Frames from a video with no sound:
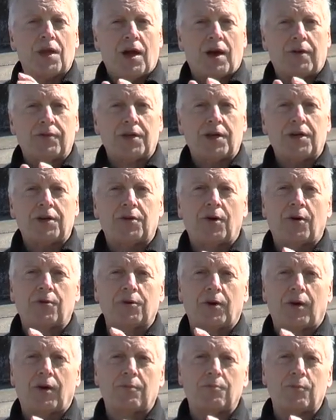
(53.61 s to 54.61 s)
and they can
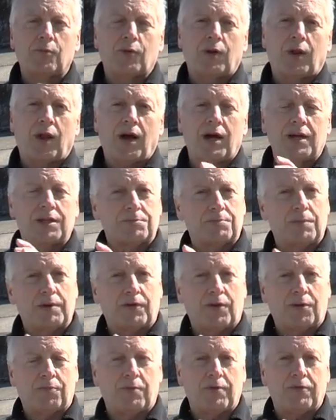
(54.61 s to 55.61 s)
hold a lot more light be
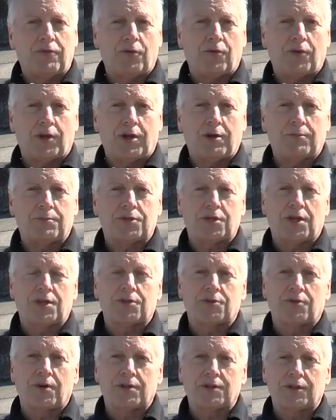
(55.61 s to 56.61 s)
before they come
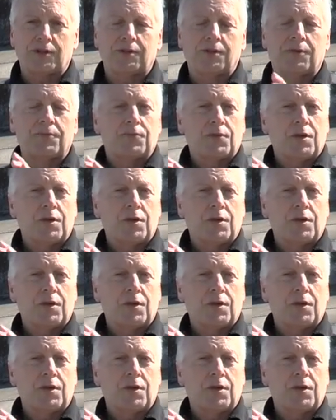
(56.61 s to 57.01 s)
saturated.